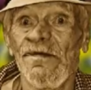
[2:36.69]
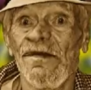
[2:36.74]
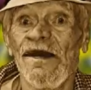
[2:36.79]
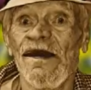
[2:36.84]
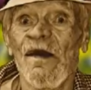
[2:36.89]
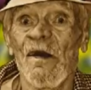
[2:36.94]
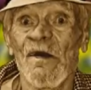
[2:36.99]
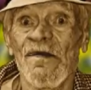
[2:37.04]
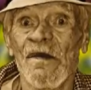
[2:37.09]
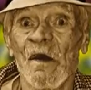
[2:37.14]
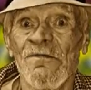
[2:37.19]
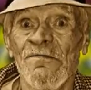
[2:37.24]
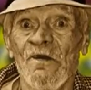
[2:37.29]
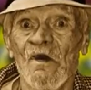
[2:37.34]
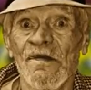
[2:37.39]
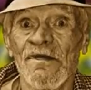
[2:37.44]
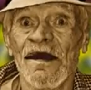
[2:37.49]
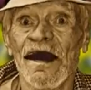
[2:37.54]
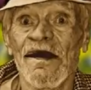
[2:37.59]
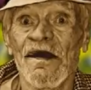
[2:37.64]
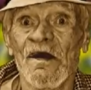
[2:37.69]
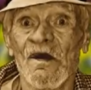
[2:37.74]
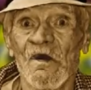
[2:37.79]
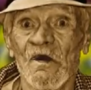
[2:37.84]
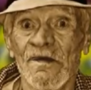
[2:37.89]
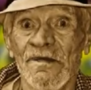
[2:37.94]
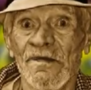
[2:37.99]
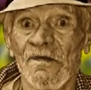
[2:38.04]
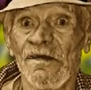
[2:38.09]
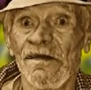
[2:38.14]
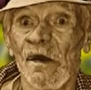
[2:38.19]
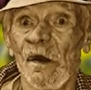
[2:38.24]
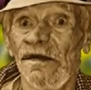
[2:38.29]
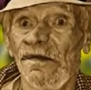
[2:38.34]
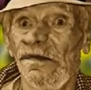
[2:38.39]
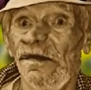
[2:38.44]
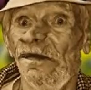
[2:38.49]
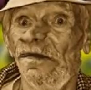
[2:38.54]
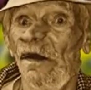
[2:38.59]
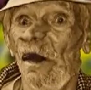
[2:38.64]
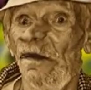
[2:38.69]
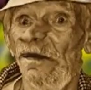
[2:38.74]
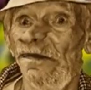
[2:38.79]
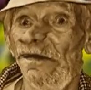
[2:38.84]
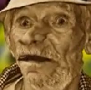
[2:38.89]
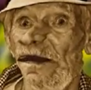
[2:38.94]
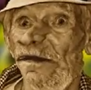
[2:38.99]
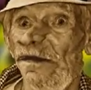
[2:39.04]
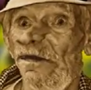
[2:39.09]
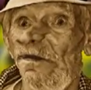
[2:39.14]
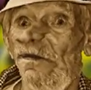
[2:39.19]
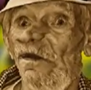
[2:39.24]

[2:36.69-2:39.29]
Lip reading: Reuters is reporting that the